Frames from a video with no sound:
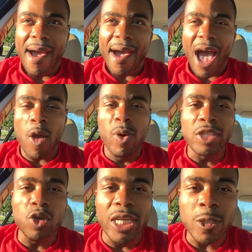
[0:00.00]
I
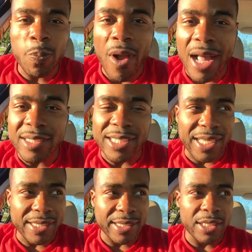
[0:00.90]
went through this
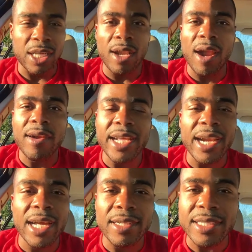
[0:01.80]
process to learn
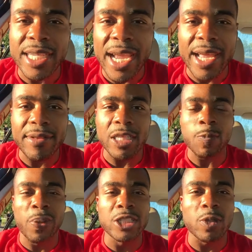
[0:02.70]
and understand this
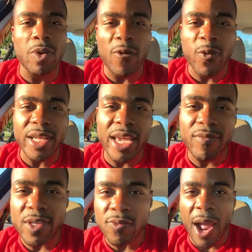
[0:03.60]
principle of
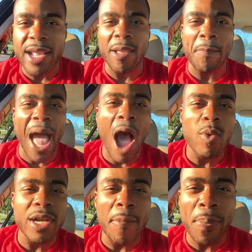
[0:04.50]
forgiveness, right? The
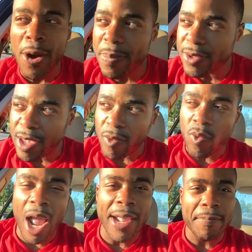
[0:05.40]
power and the purpose of it,
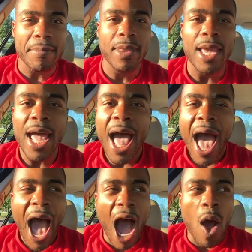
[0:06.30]
right?
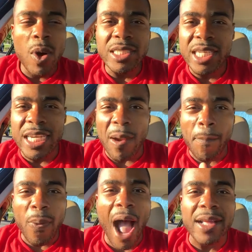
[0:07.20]
How is it in the
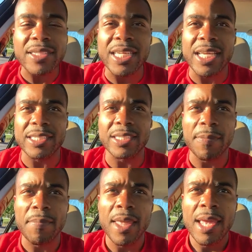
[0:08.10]
process,
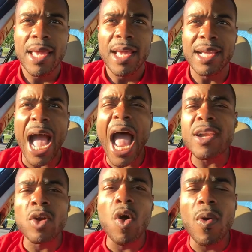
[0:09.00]
God
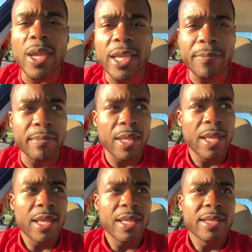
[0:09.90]
knowing
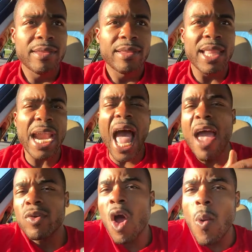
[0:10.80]
that I
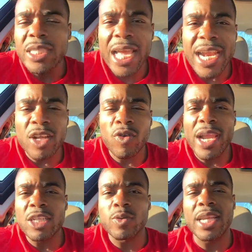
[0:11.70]
haven't always had the
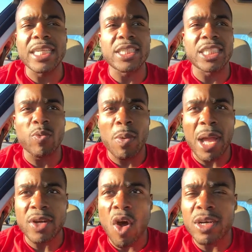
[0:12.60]
greatest relationship with
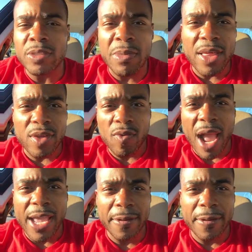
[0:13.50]
my daughter's mother, right?